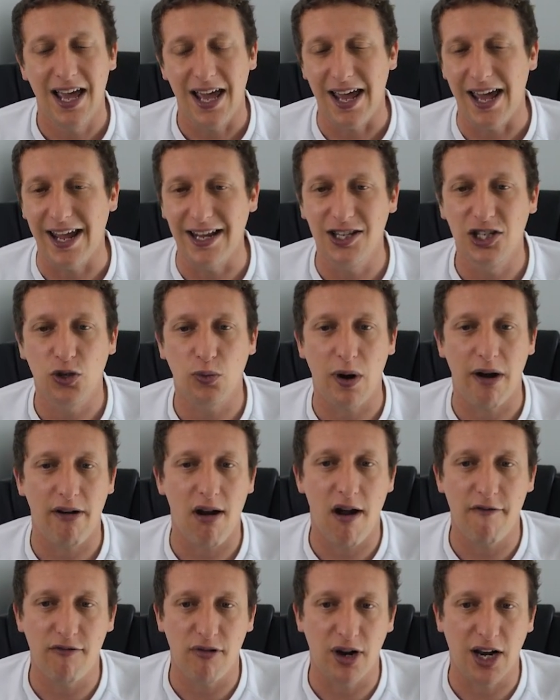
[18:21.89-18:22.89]
into
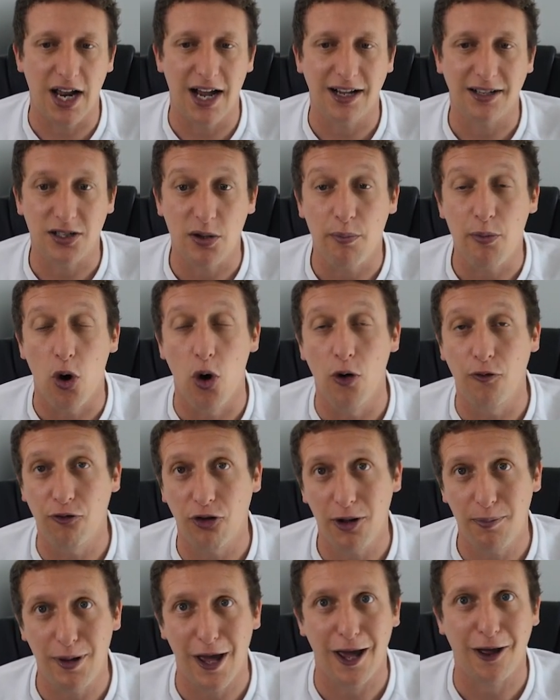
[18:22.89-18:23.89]
wherever he likes and hopefully
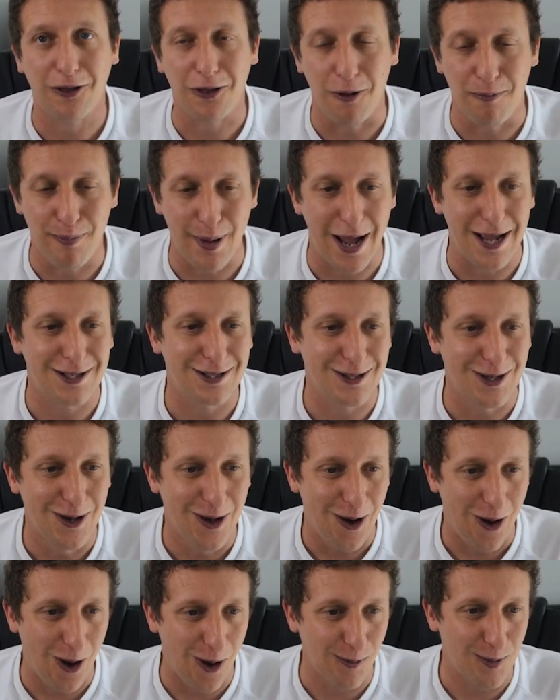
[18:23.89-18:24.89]
pick the best
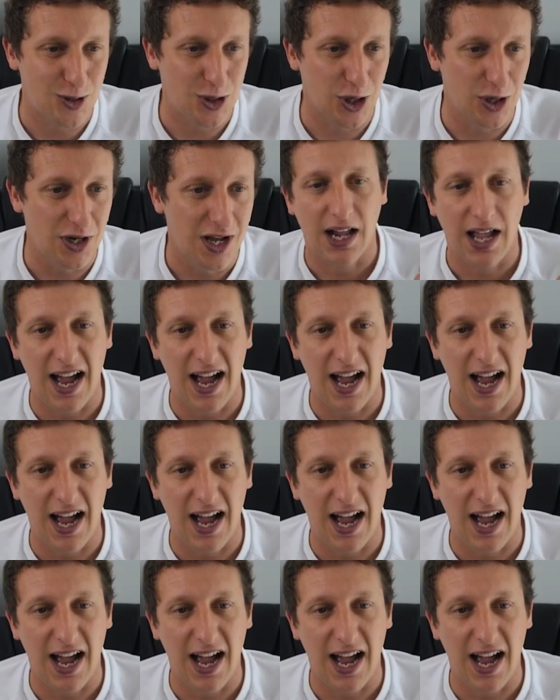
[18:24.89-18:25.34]
option.